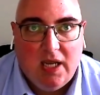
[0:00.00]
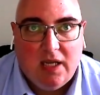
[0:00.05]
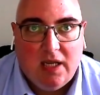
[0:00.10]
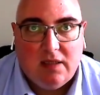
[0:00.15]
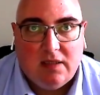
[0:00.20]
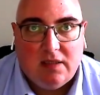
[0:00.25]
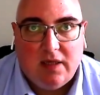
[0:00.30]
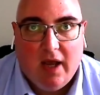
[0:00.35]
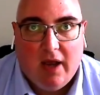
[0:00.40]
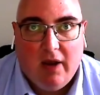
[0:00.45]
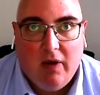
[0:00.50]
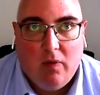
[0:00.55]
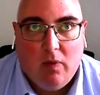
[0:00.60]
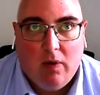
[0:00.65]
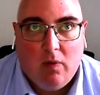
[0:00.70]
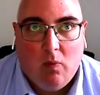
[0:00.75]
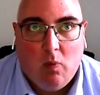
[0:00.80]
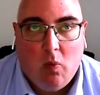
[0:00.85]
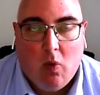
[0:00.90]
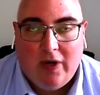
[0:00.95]
So
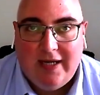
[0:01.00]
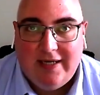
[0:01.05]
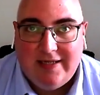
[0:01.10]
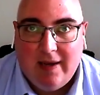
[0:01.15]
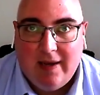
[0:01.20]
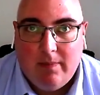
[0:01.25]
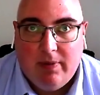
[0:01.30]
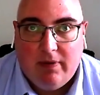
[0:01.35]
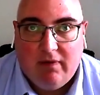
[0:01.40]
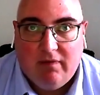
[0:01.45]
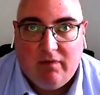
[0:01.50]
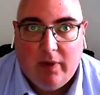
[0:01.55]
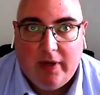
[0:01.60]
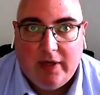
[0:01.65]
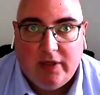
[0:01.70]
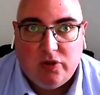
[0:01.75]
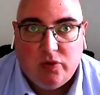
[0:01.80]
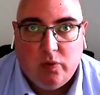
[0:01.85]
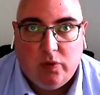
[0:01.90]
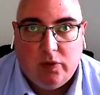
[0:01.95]
one example of
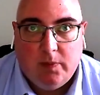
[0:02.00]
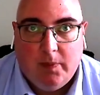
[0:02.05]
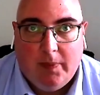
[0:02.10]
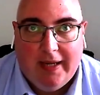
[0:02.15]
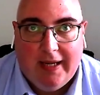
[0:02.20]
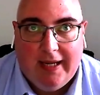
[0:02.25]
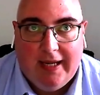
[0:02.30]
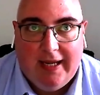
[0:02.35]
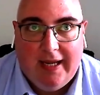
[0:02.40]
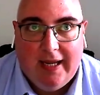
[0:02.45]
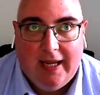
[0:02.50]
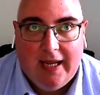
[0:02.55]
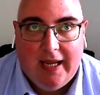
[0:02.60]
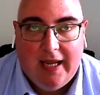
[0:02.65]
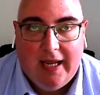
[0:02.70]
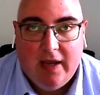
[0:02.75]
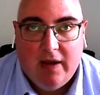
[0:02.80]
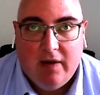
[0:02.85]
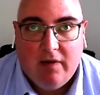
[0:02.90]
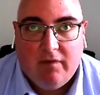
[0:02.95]
which would be
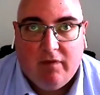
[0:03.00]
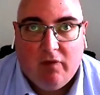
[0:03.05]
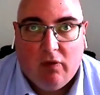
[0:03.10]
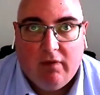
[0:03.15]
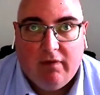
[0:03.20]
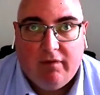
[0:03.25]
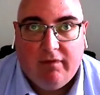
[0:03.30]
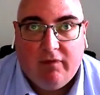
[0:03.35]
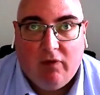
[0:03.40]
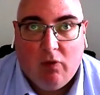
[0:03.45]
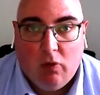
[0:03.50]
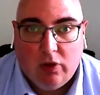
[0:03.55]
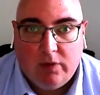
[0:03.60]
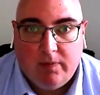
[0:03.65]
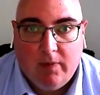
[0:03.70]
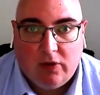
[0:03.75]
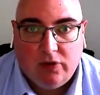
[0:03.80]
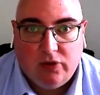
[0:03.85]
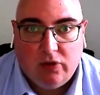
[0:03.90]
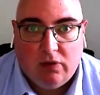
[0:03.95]
for a fraud
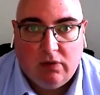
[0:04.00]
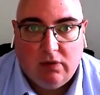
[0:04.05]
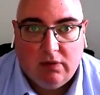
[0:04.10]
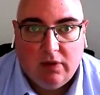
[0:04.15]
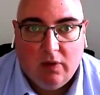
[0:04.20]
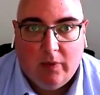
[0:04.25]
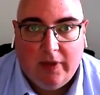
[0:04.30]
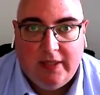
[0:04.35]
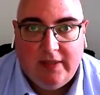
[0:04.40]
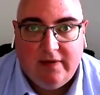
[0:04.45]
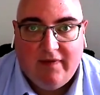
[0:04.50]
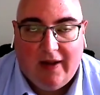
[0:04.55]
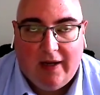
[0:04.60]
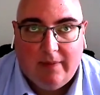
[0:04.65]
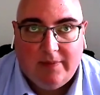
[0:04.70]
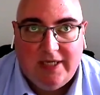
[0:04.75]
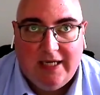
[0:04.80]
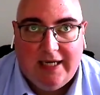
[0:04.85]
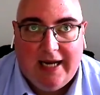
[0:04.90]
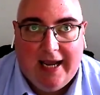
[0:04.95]
module that we
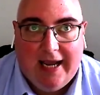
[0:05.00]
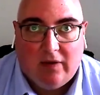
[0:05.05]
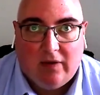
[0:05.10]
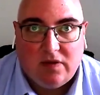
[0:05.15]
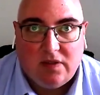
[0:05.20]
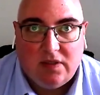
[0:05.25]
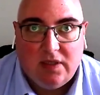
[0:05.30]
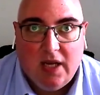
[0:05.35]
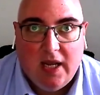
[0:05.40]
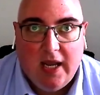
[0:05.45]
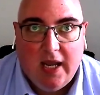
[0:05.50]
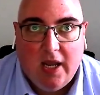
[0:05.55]
developed in-house.